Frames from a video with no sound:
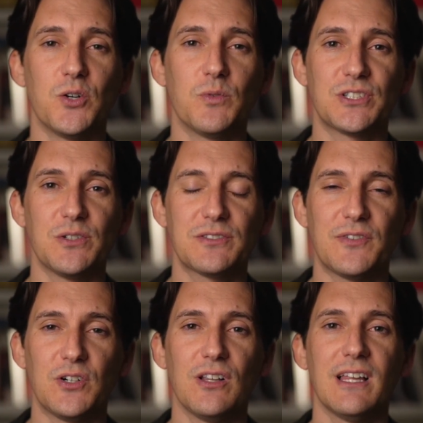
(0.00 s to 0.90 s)
was
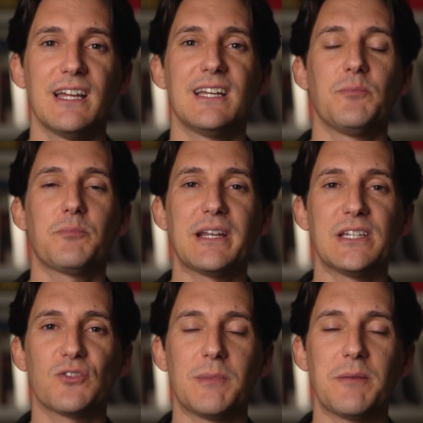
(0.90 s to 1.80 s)
useful.
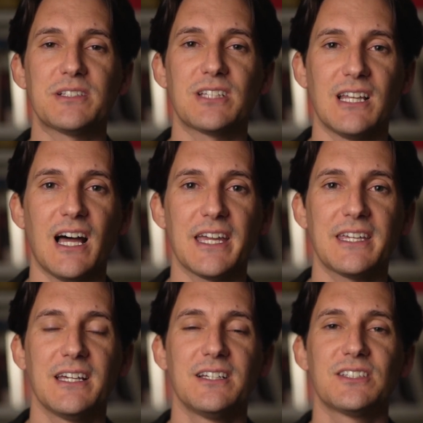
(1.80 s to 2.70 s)
Please remember to like,
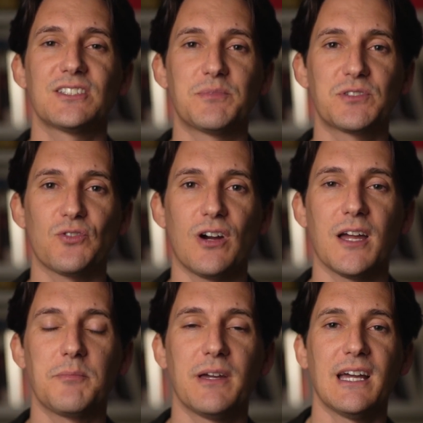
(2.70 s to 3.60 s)

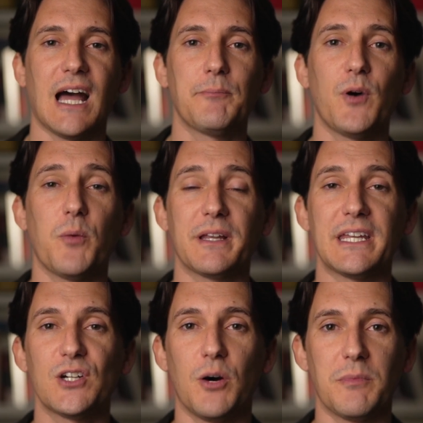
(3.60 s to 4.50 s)
subscribe, and pop any
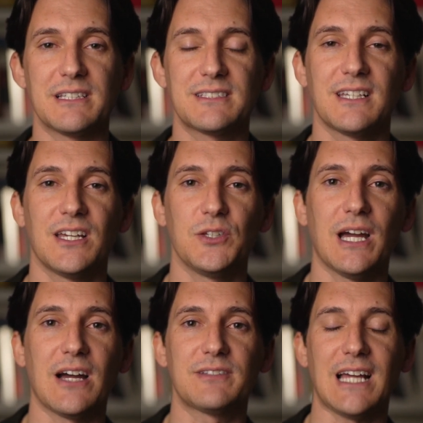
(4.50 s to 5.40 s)
comments you
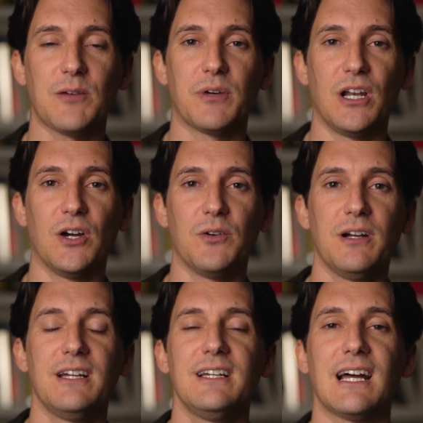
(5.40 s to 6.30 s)
have down below,
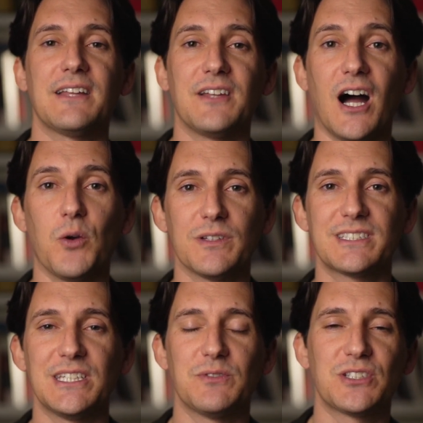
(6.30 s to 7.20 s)
and I will
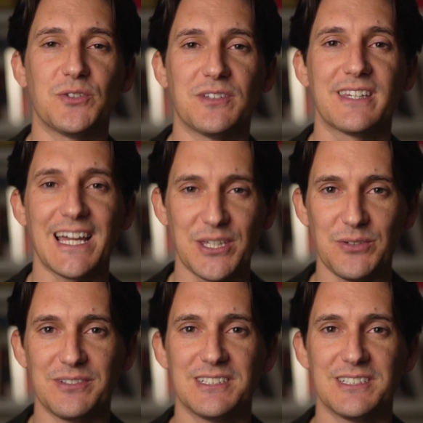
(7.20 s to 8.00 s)
see you soon. Thank you.